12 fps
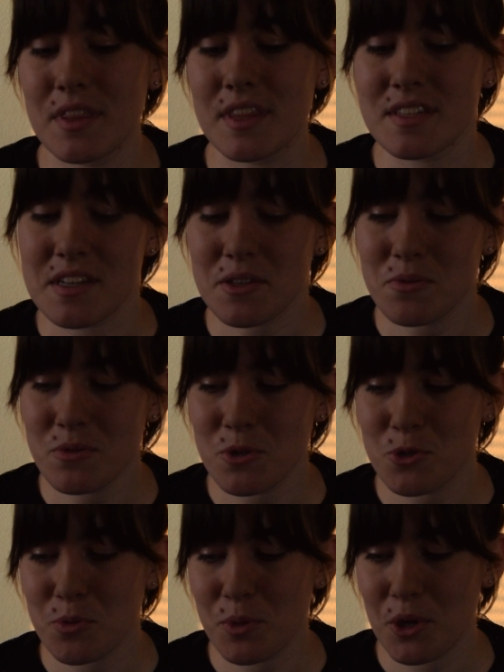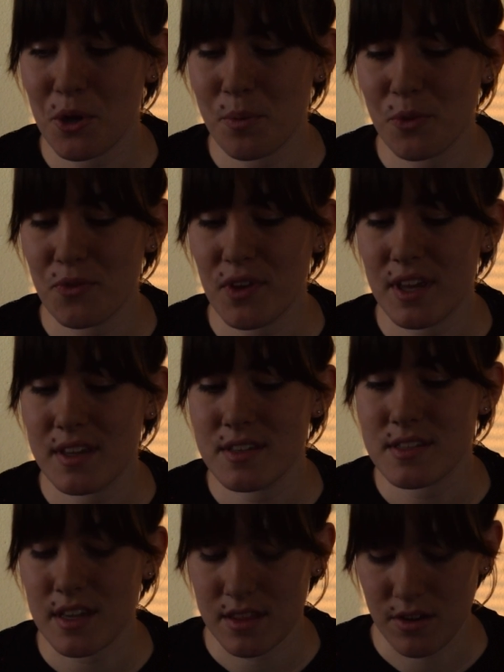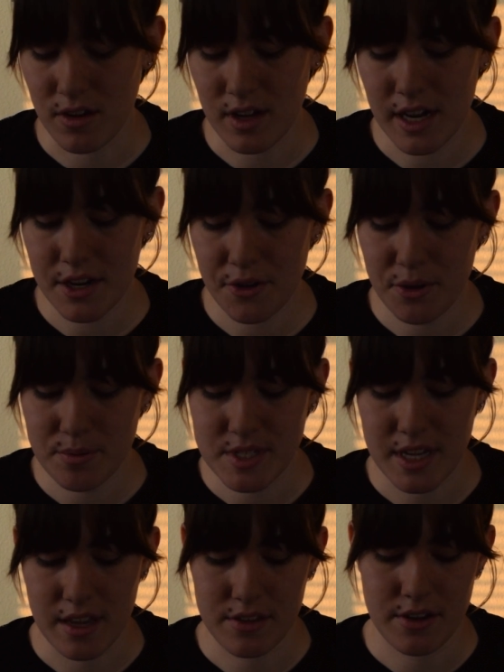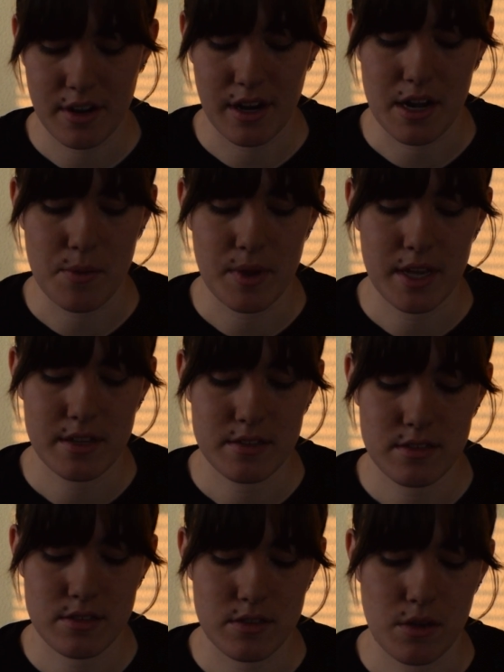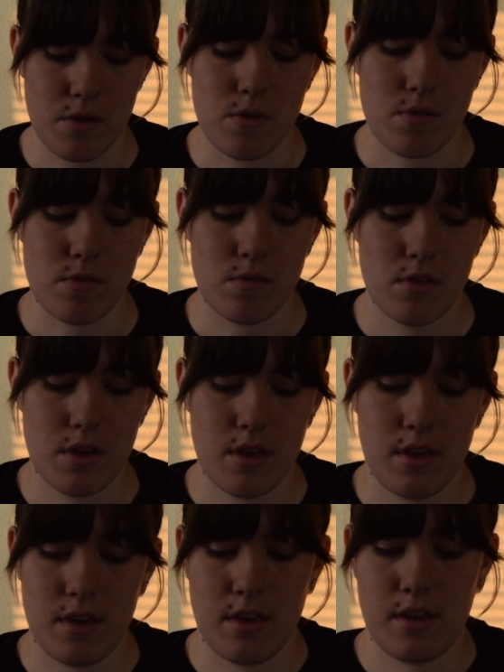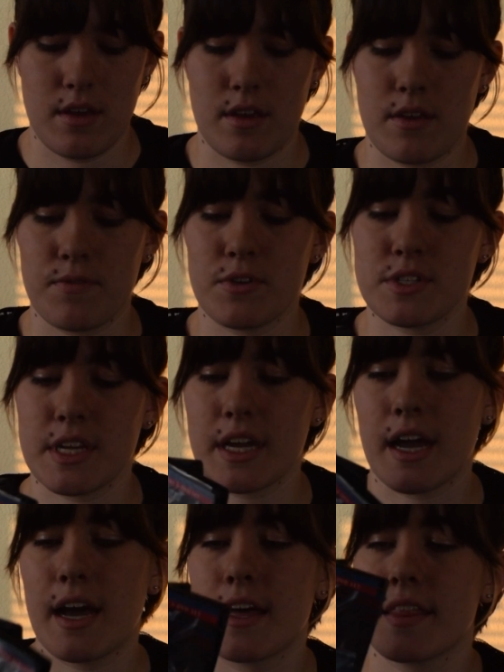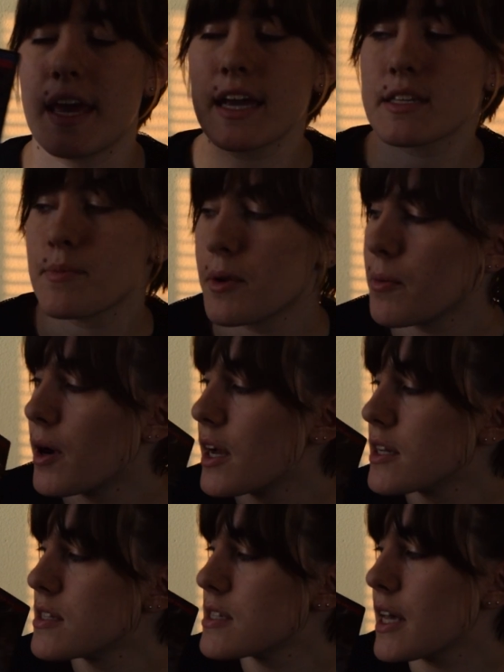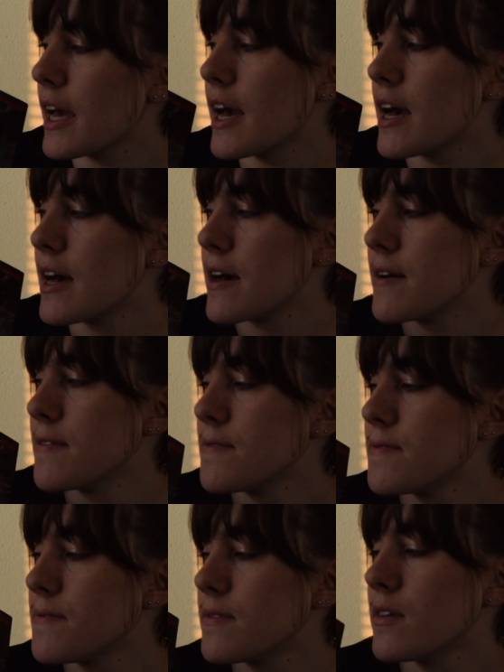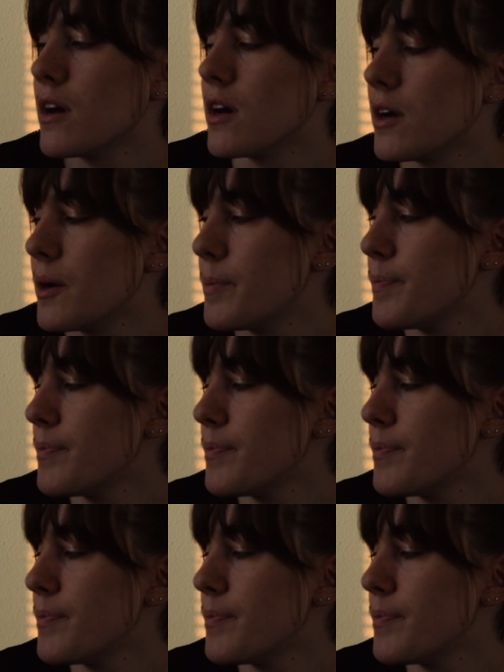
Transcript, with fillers: these next ones are superhero movies, and they're all kind of grouped together anyways, so... First I got the X-Men ones, I have um,